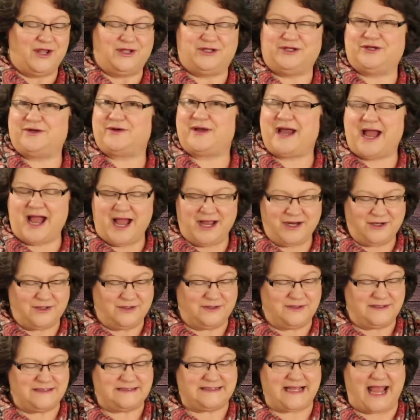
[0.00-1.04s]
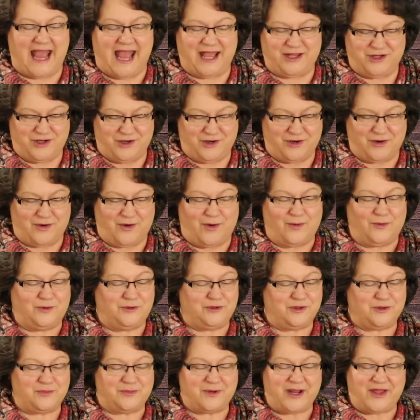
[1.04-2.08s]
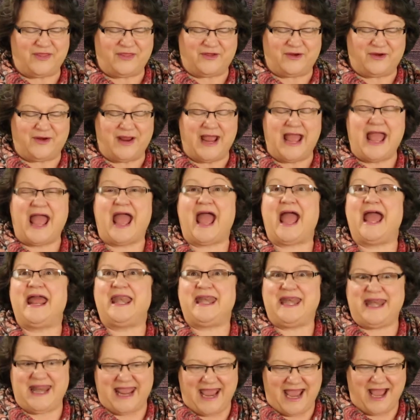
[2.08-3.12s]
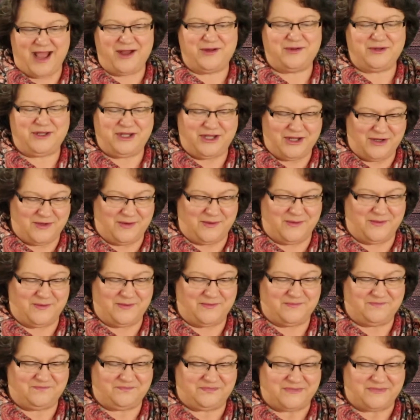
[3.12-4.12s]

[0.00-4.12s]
your uncles, and your older brother, and now you.